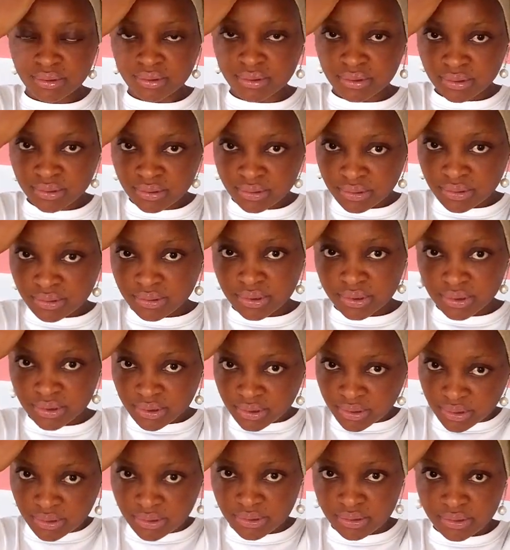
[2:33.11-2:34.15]
So it's either
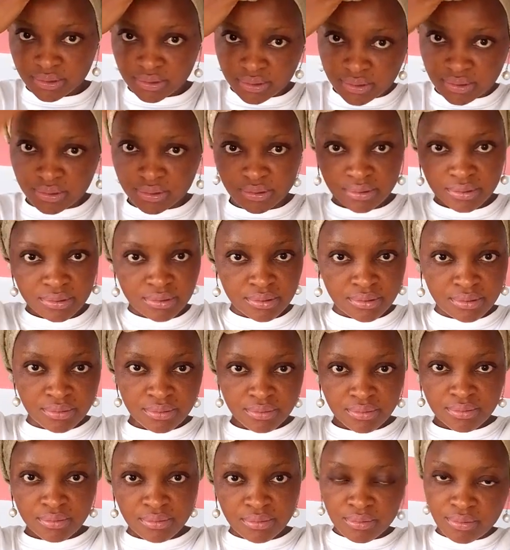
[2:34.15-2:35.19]
I go for the first
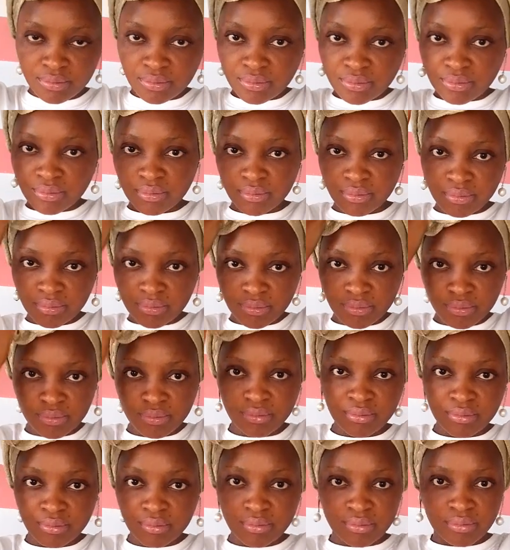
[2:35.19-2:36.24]
one, this second
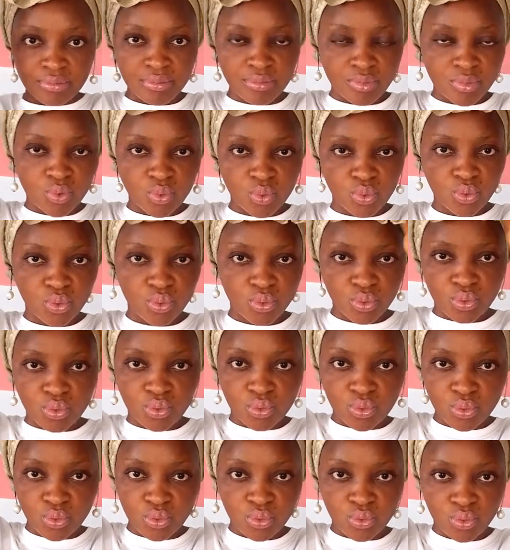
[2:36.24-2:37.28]
one, or
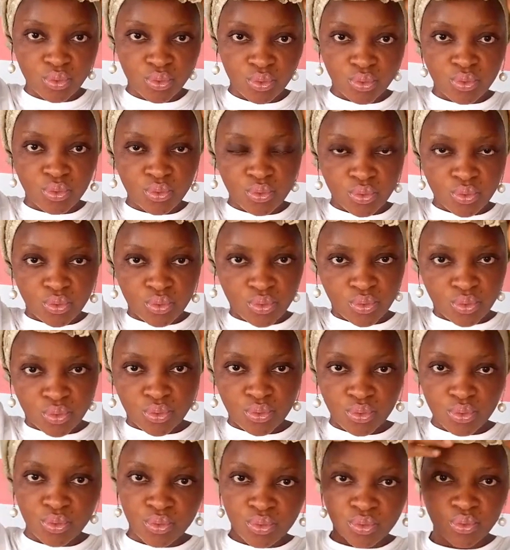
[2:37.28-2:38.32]
I'll still show
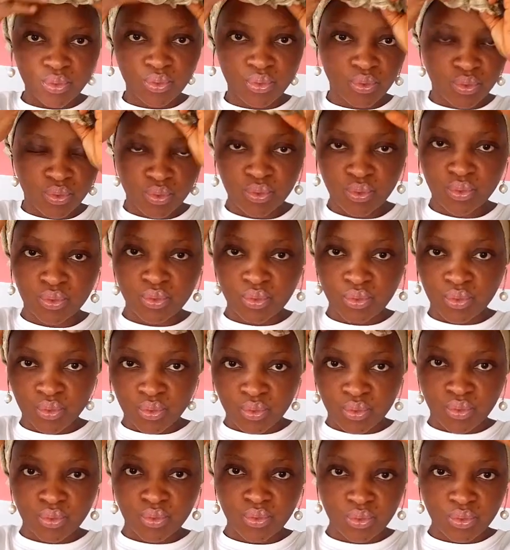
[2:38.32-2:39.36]
another way, which is the
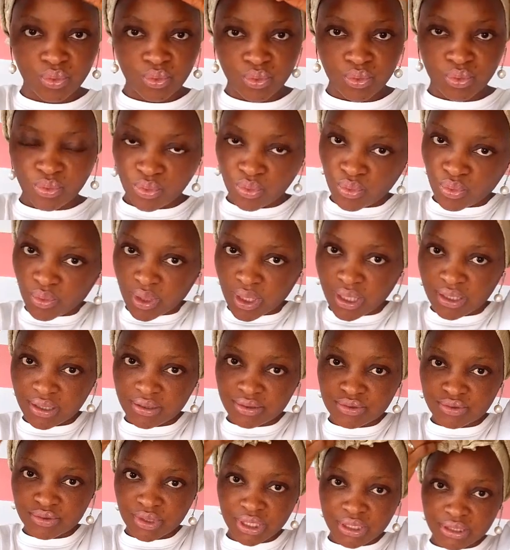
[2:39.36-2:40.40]
third one.
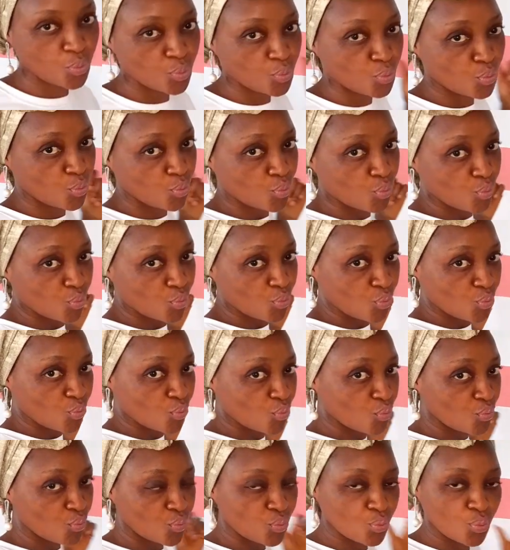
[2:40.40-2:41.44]
So here's the
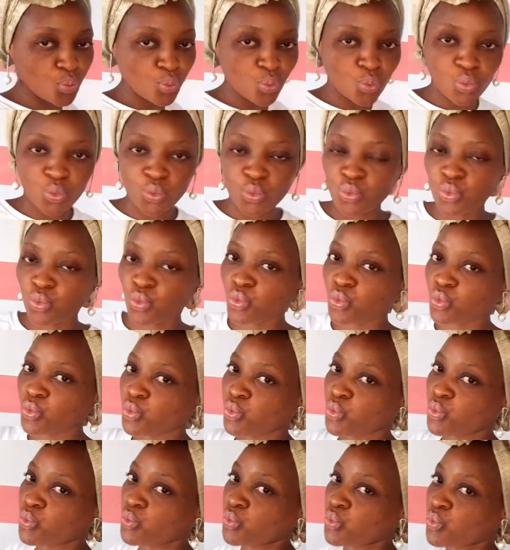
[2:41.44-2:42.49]
second one. I
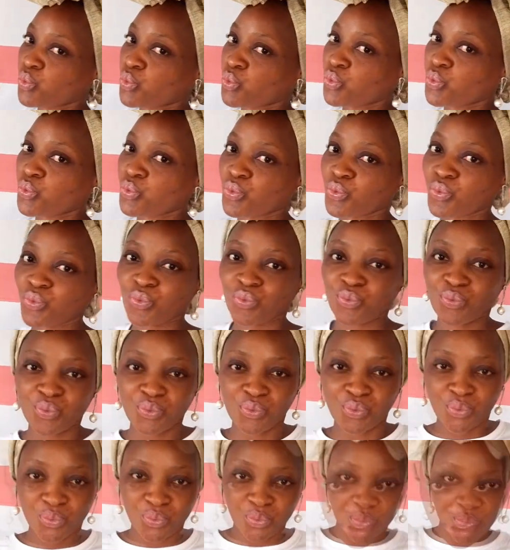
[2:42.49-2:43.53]
added my brooch
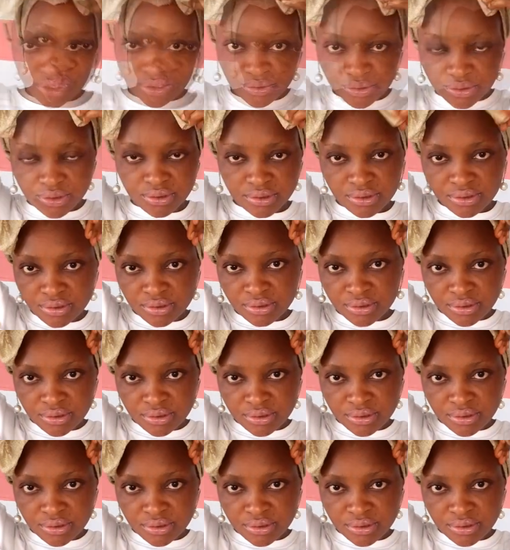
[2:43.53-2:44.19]
and here's me.